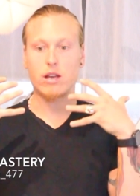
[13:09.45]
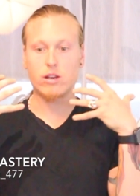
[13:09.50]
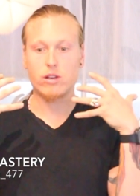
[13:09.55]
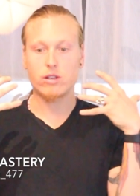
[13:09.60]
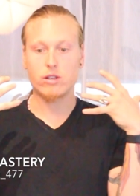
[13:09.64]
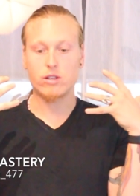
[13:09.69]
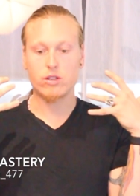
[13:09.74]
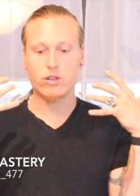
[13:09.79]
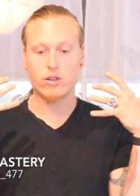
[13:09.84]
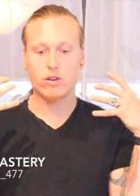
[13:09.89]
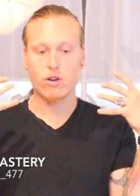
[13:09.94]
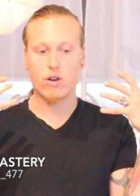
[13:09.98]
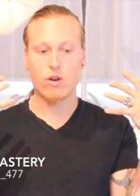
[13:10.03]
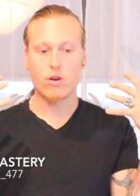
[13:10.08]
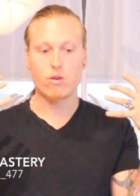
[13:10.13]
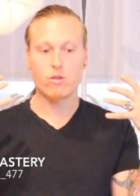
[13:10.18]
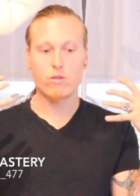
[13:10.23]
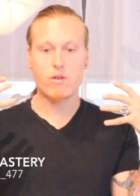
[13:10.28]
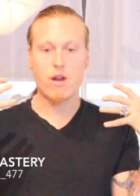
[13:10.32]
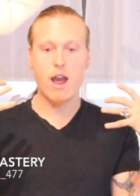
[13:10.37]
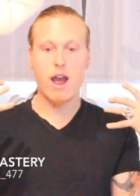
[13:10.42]
and your
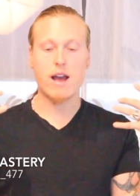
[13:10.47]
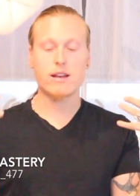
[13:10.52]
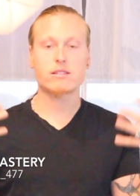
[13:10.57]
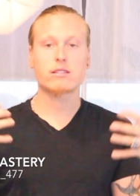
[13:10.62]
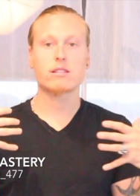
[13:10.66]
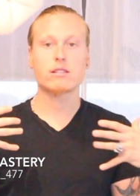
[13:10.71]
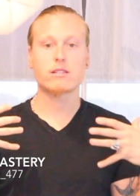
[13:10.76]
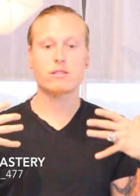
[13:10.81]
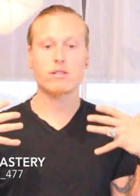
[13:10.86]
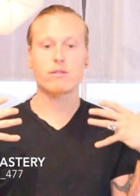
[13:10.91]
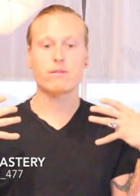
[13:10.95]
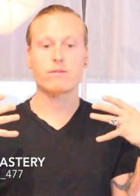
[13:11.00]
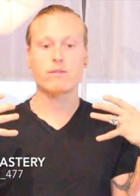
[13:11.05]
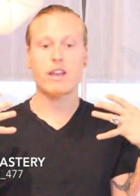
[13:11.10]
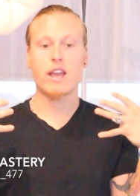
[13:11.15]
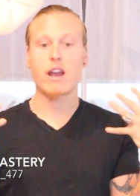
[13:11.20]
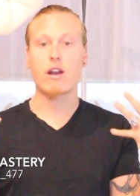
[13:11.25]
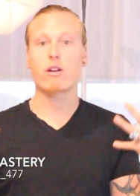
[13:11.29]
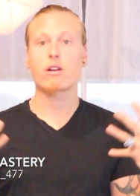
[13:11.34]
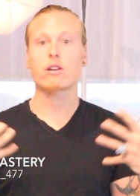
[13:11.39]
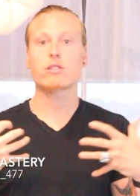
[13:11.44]
own essence of
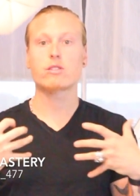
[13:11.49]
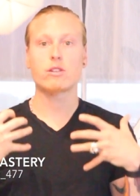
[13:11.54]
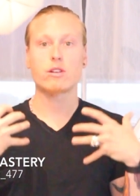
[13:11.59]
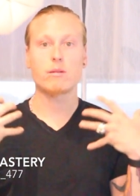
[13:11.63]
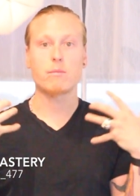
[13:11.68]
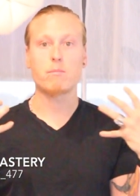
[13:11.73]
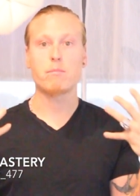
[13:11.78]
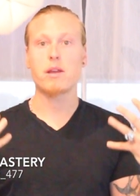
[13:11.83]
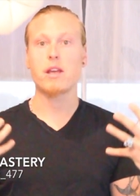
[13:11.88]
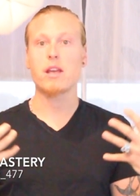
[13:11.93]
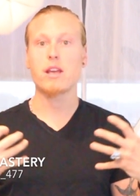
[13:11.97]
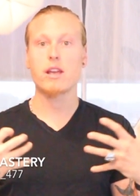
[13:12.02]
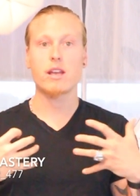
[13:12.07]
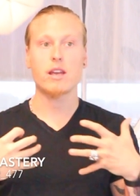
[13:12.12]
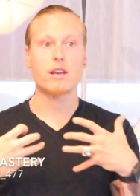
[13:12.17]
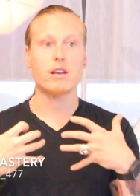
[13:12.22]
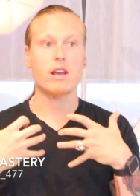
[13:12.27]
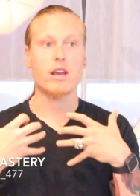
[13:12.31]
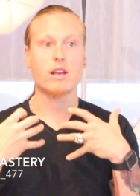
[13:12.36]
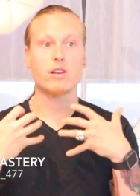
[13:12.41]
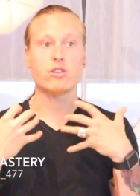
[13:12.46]
character and being
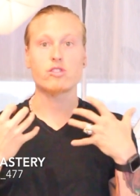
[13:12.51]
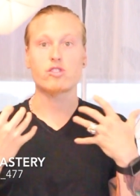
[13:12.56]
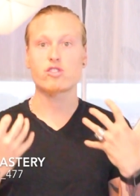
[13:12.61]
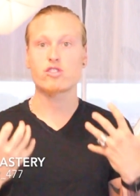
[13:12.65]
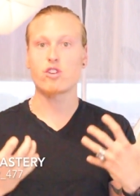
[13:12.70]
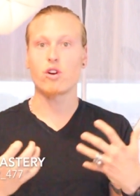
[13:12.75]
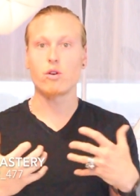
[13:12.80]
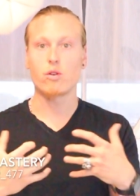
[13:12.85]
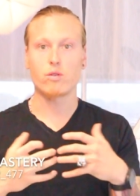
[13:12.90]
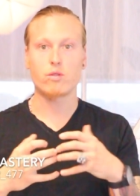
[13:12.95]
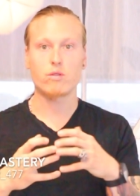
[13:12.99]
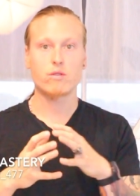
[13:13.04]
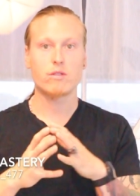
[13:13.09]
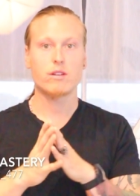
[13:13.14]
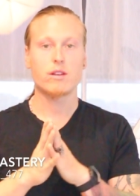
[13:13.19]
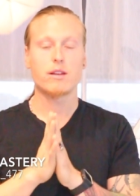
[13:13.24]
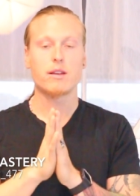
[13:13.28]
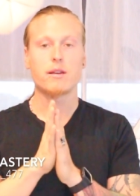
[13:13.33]
and, and soul.